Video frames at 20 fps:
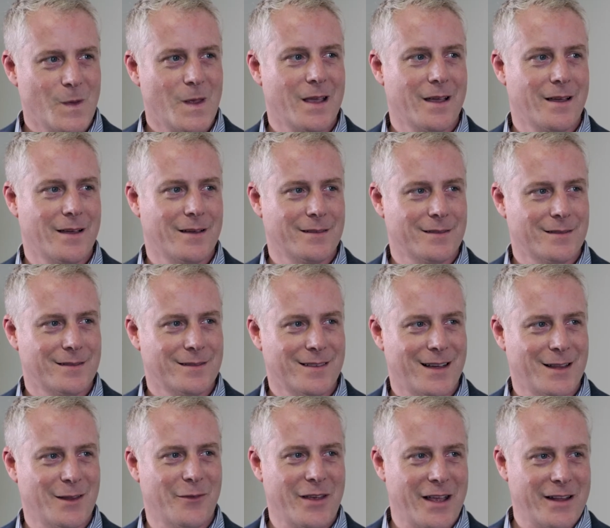Yeah.
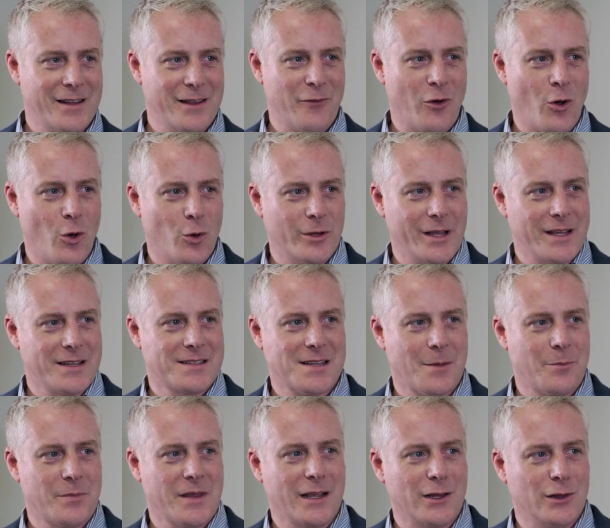I love the idea of holding
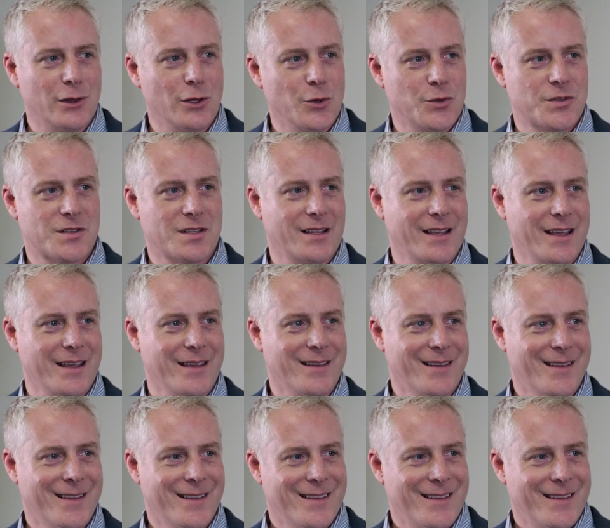something loosely.
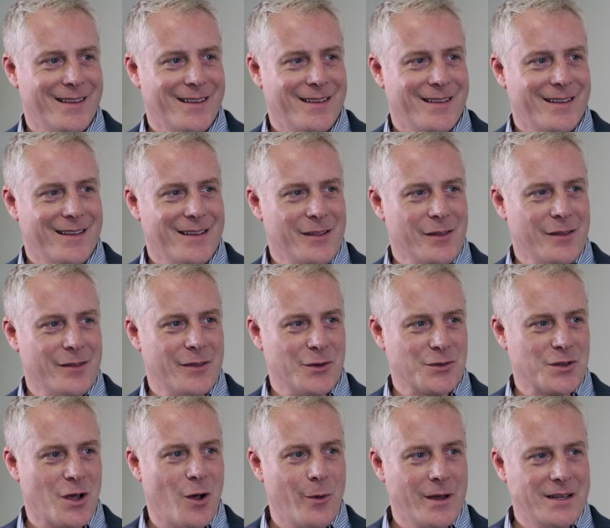
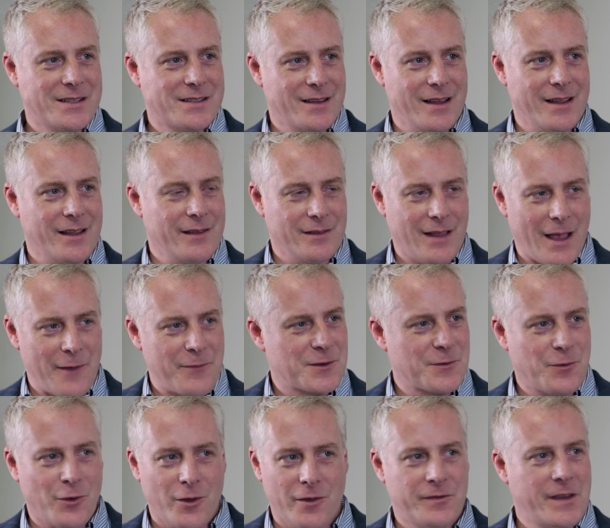Life is
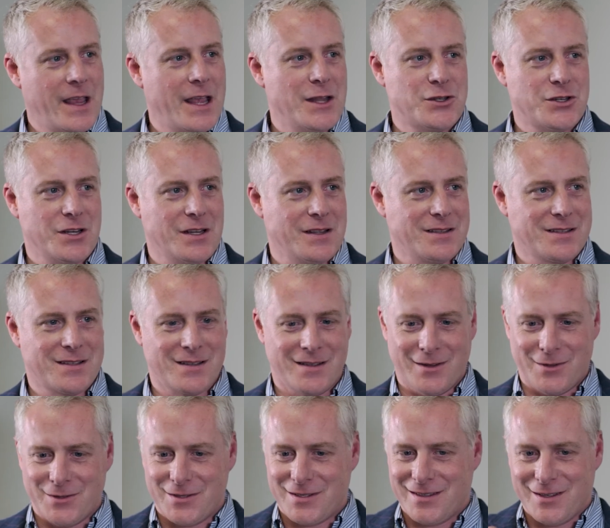full of tensions.
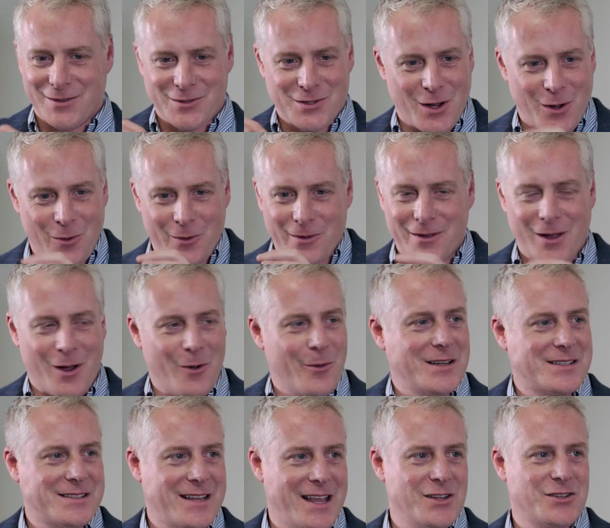There's
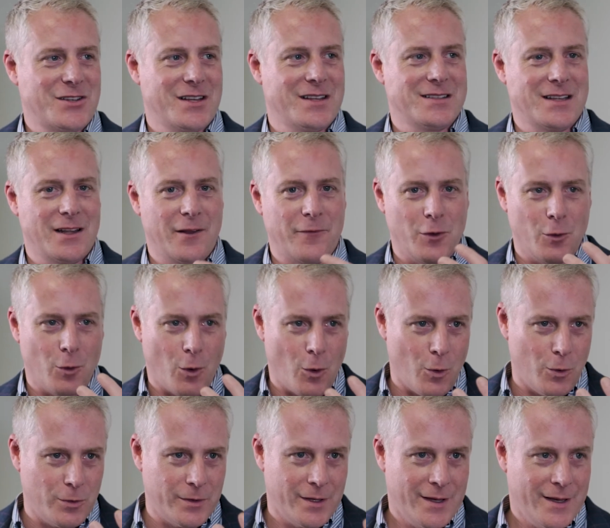always tensions. And if you
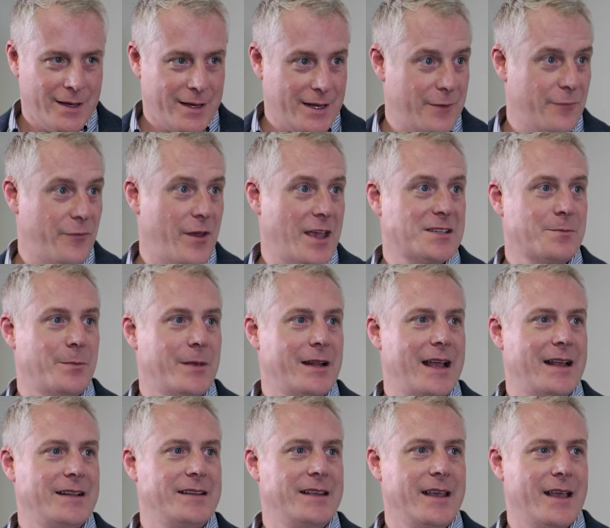hold an investment
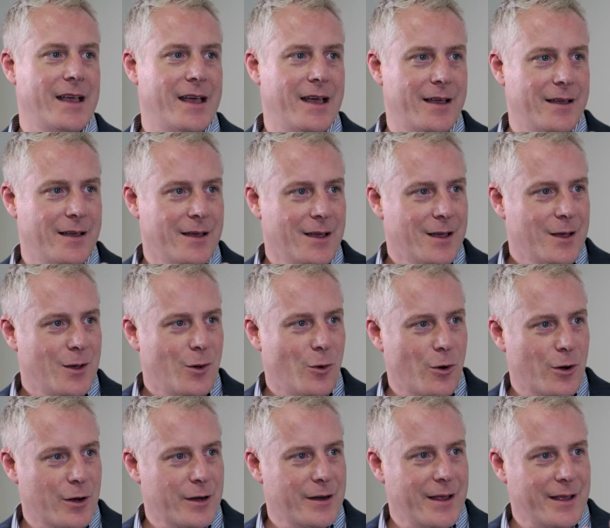idea
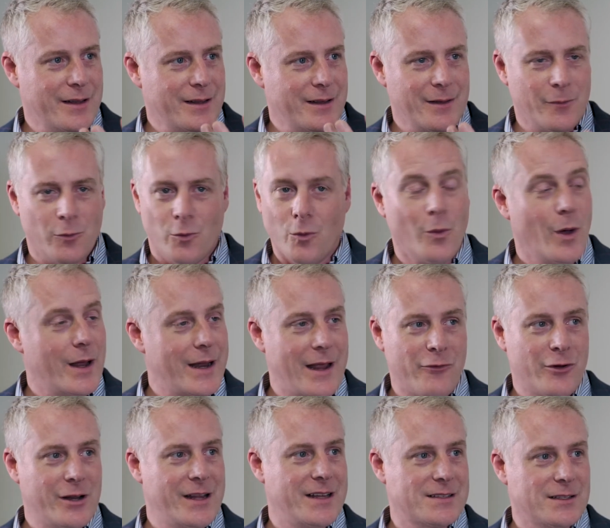or
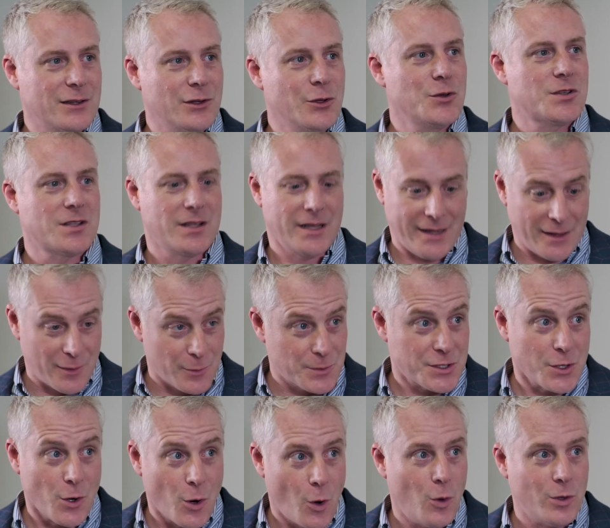whatever it is loosely, in other words,
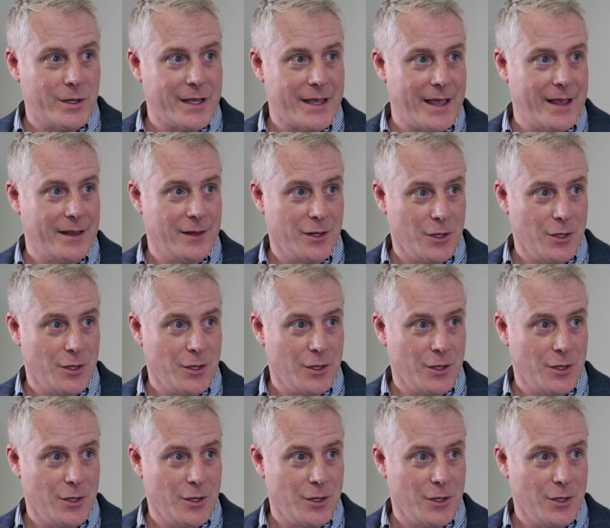you're holding it,